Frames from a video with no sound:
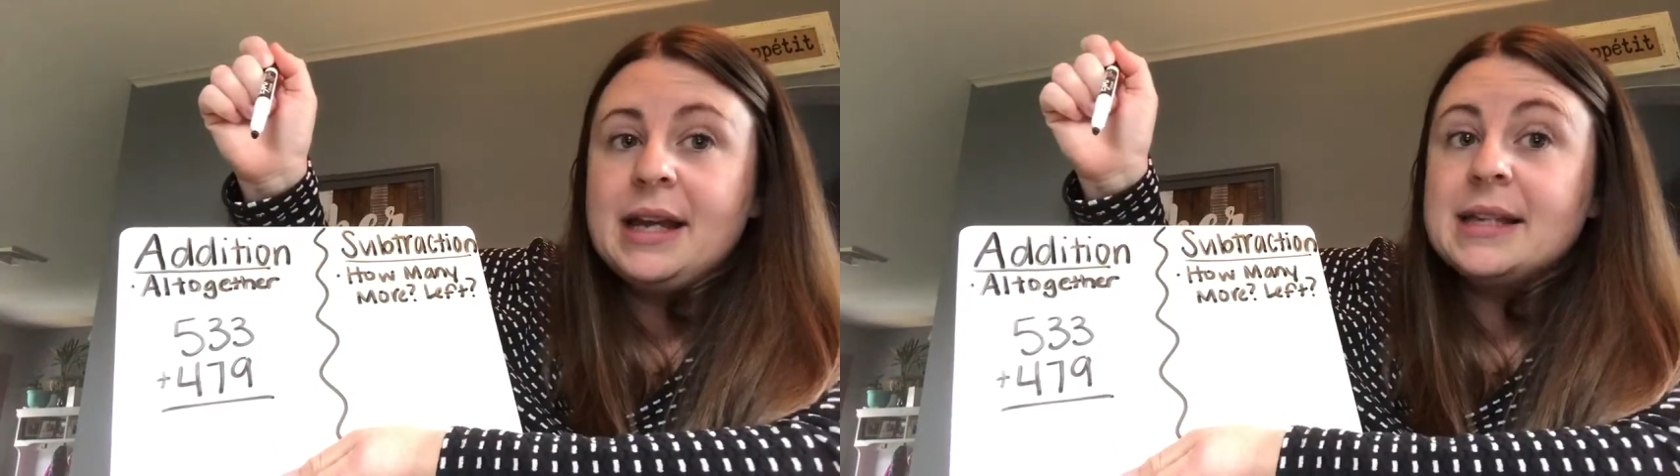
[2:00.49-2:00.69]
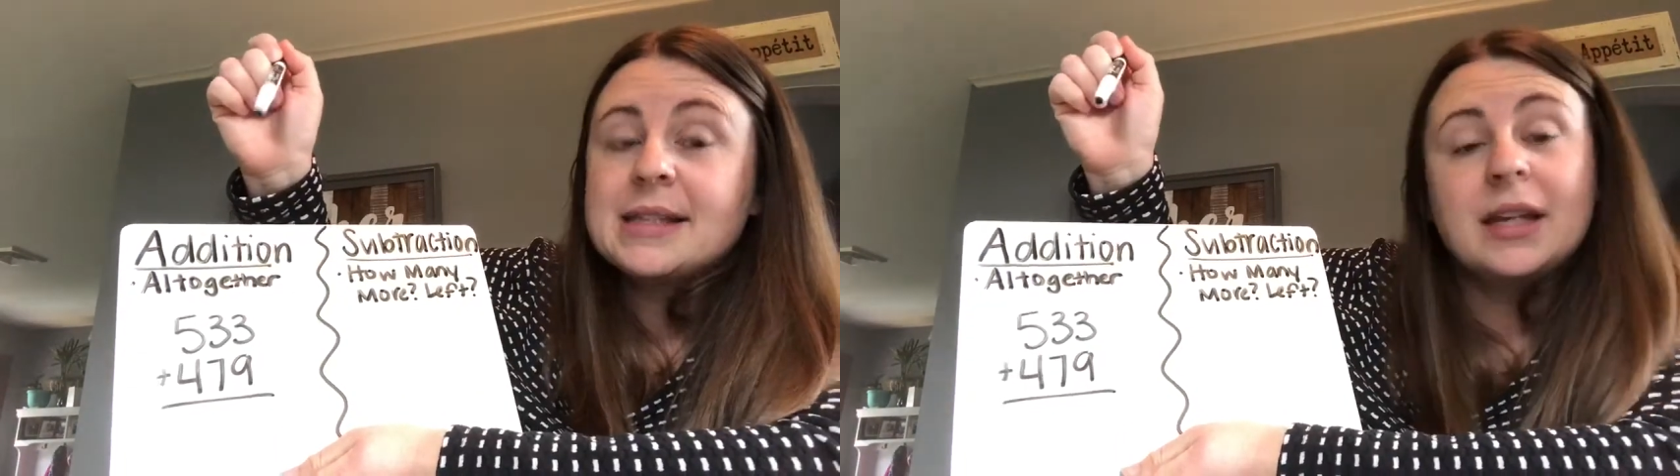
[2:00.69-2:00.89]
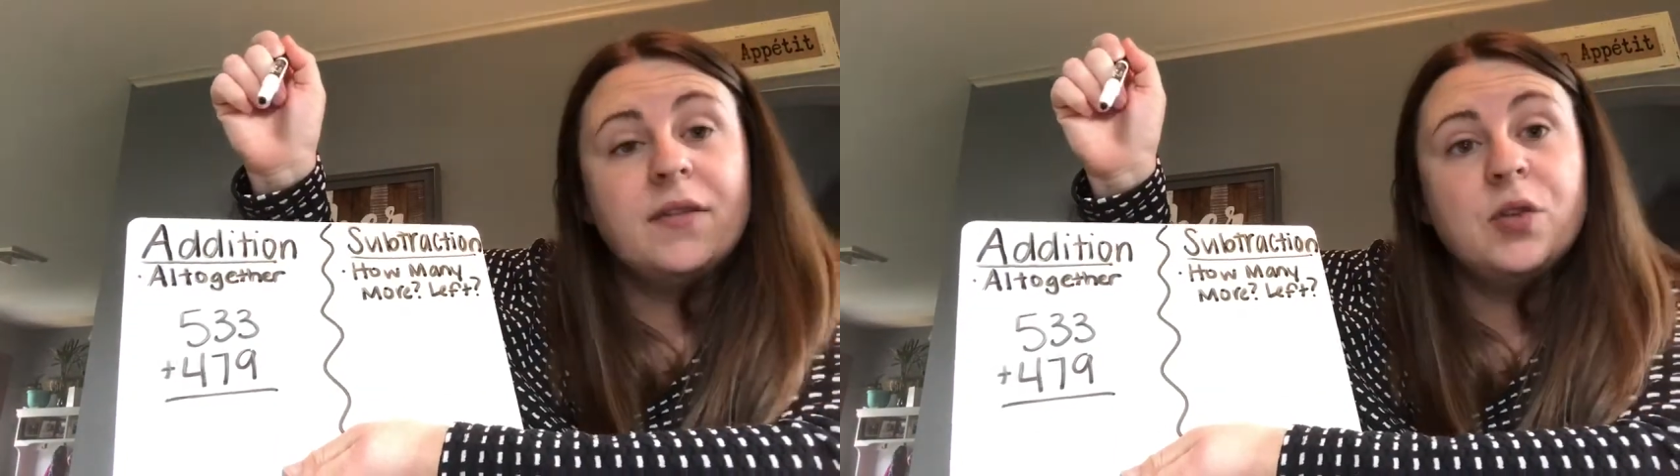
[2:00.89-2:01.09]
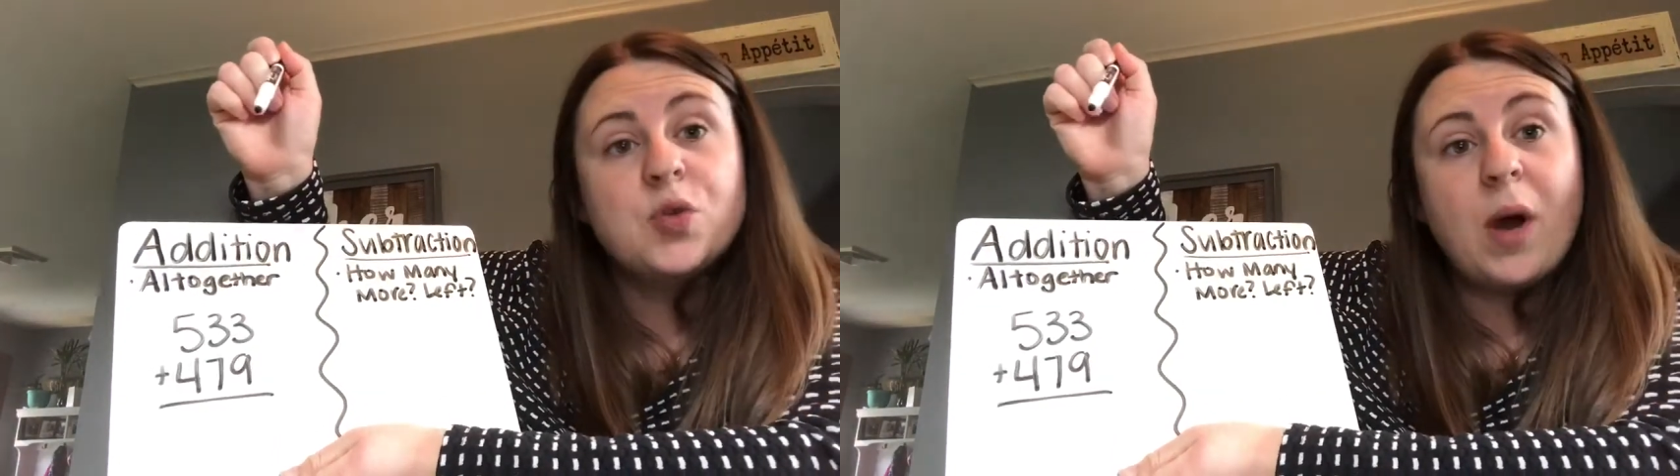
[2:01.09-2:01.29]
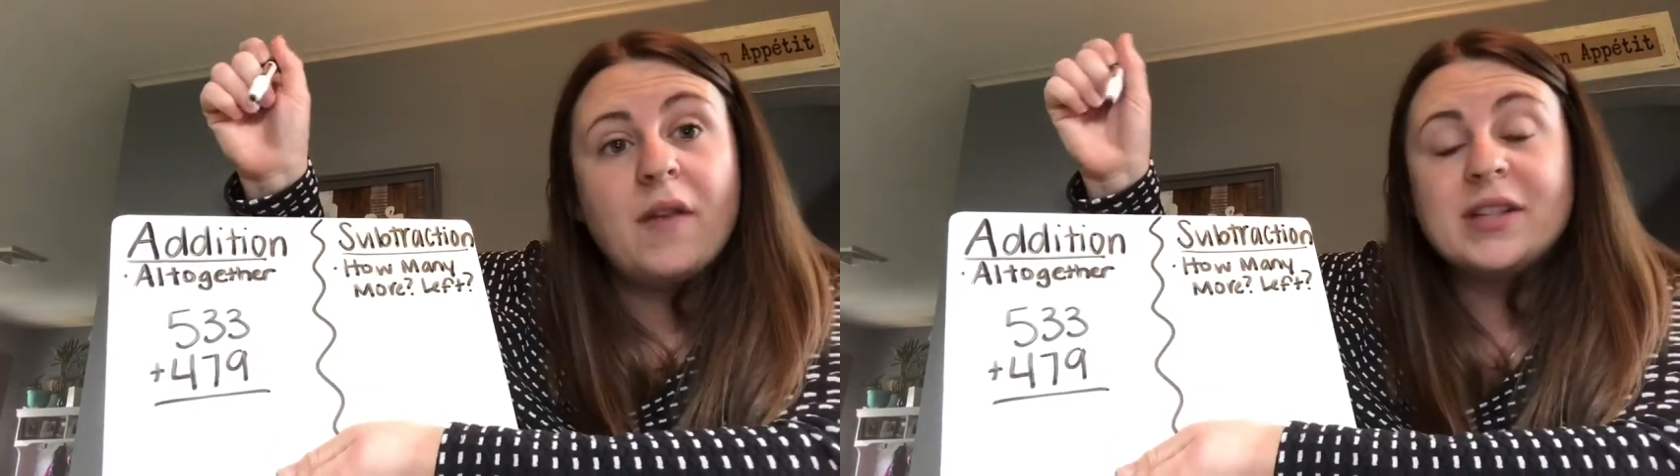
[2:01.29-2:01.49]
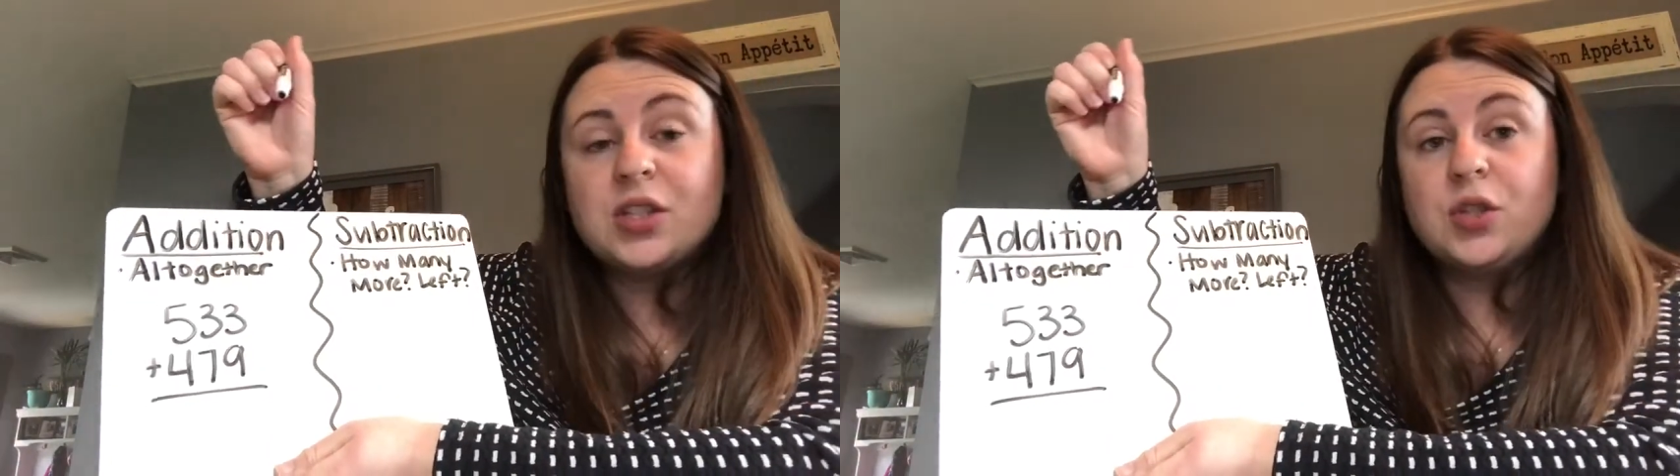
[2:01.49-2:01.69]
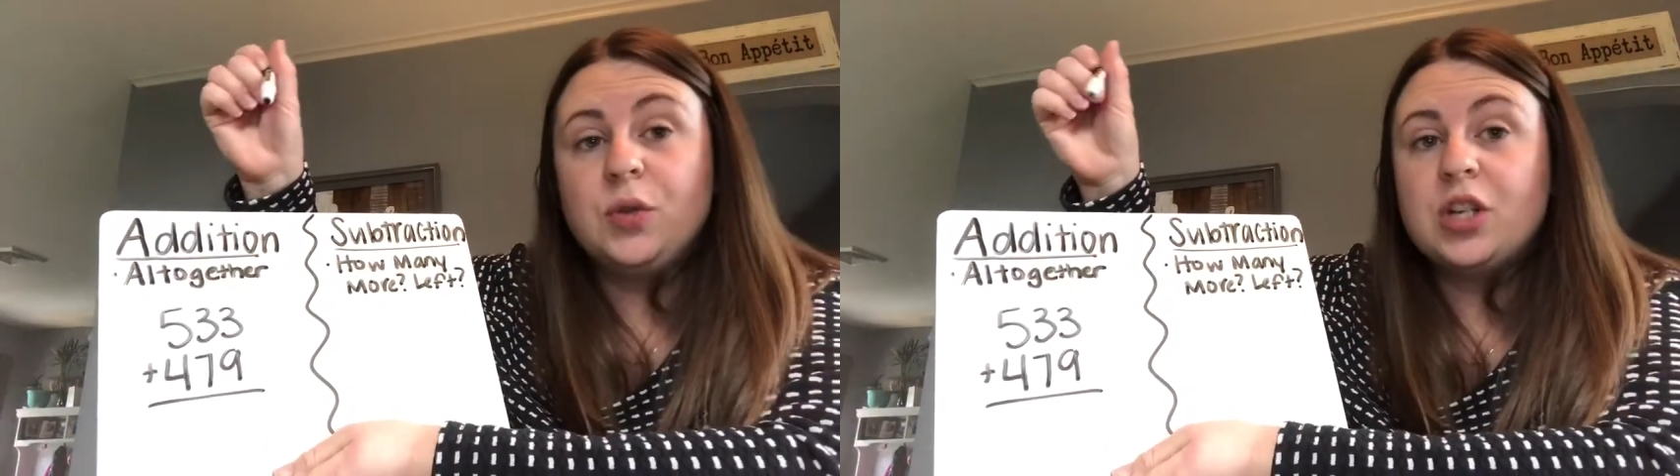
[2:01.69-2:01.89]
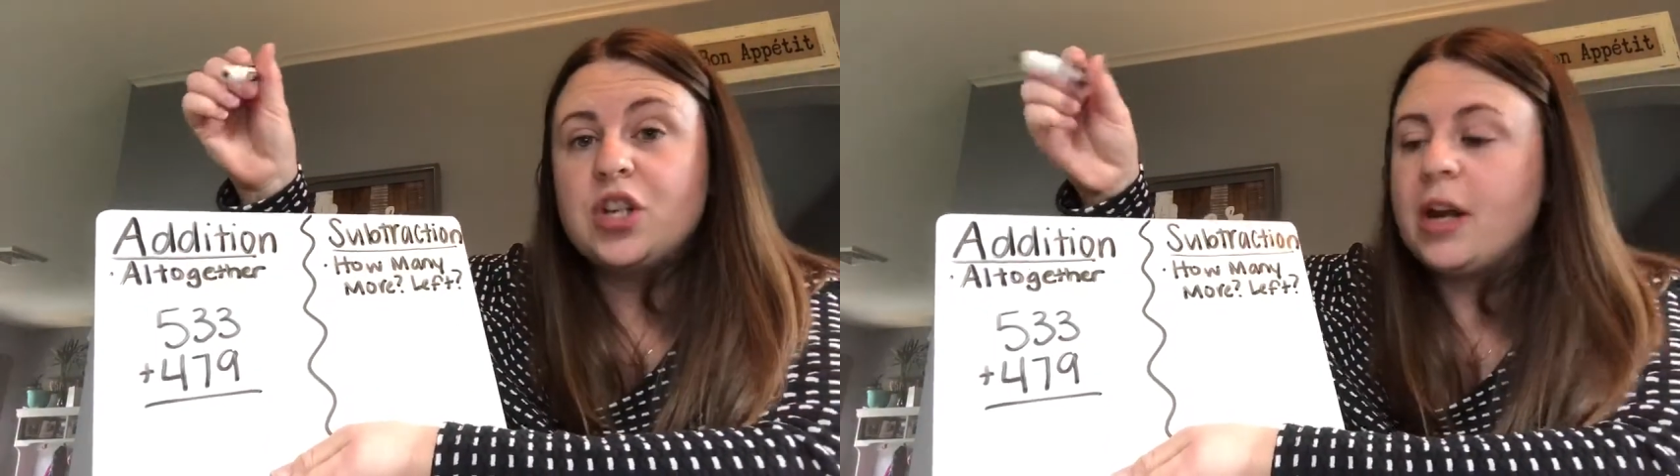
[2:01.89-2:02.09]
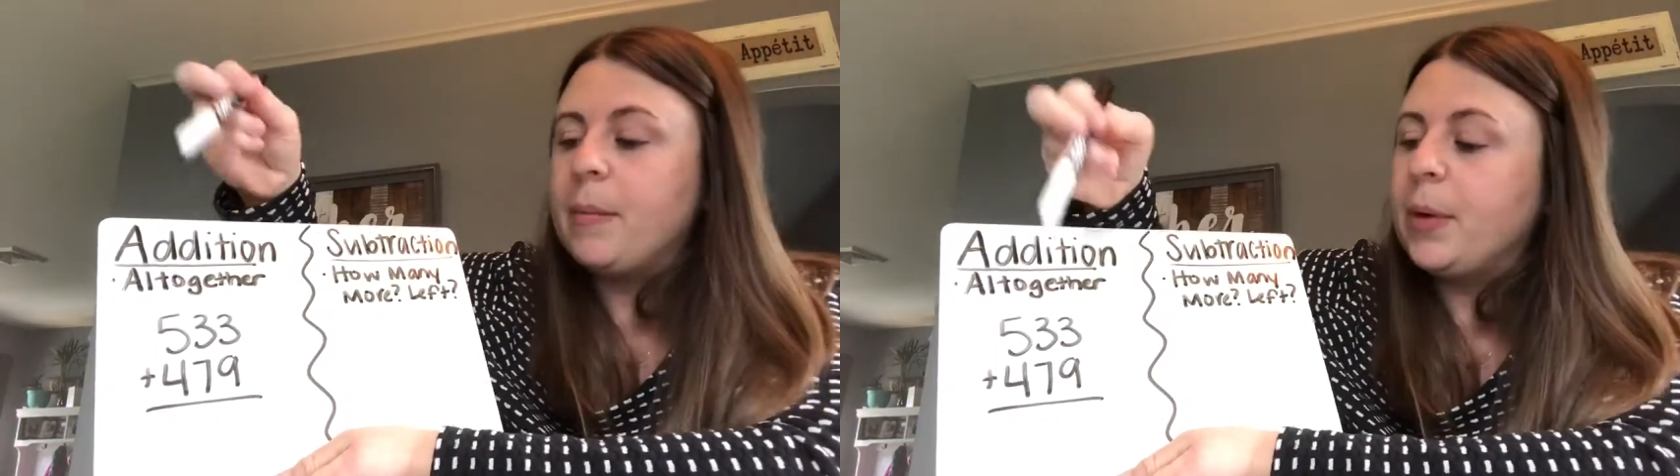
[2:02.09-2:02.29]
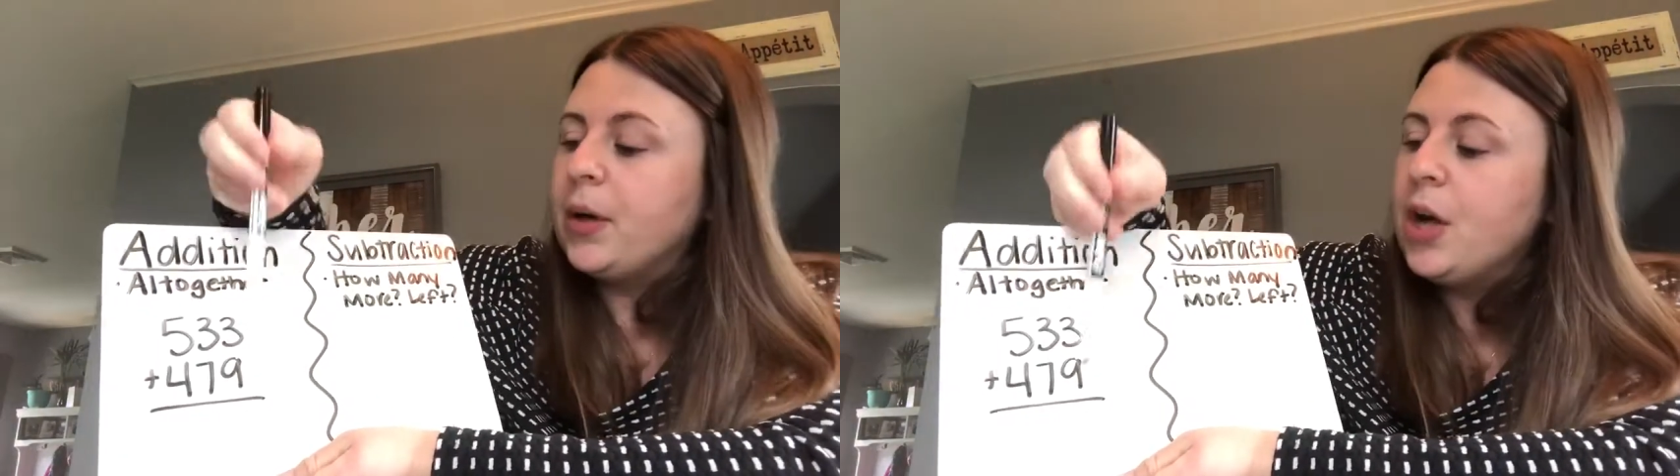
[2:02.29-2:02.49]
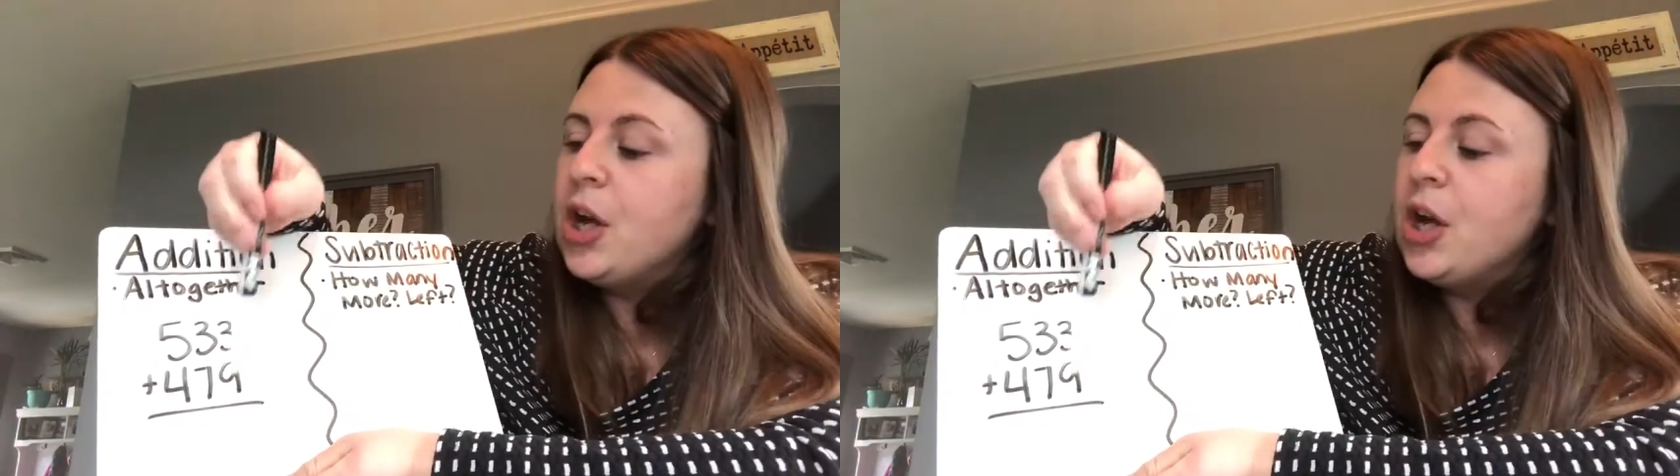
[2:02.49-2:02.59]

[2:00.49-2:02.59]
is going to give you 12. That's a 2-digit number.